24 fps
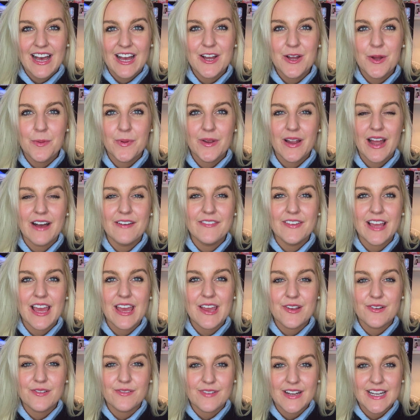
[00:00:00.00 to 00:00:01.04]
I hope you're having
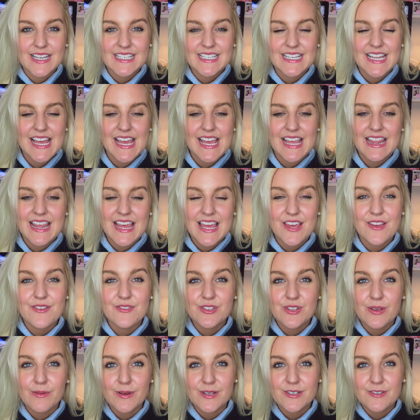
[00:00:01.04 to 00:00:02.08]
having a great day. Thank
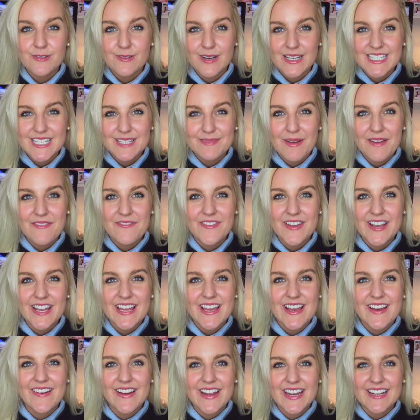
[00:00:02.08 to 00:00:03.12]
you so much for watching my
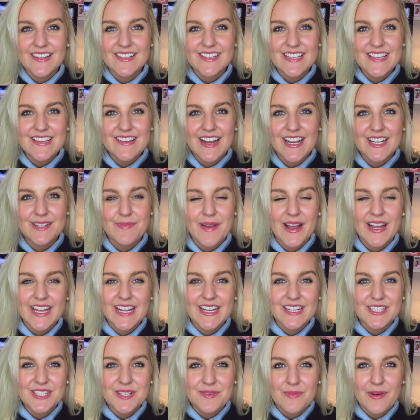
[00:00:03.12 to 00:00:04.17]
video, and I'll see you guys back
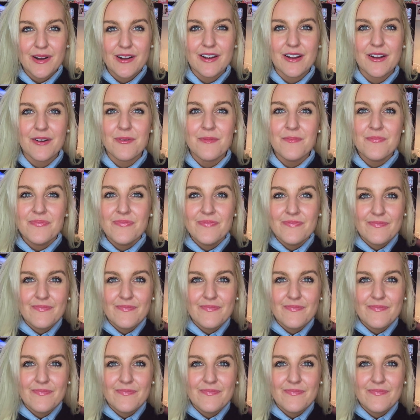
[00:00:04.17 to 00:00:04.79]
here tomorrow.